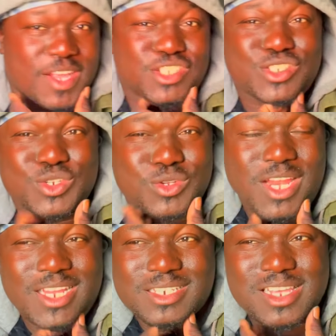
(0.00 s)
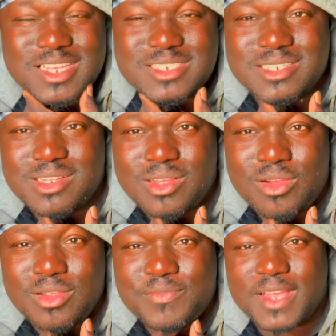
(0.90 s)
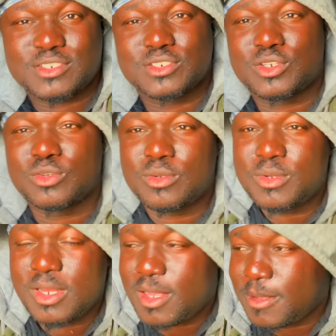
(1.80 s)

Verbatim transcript: I should do it like this or if I should do it with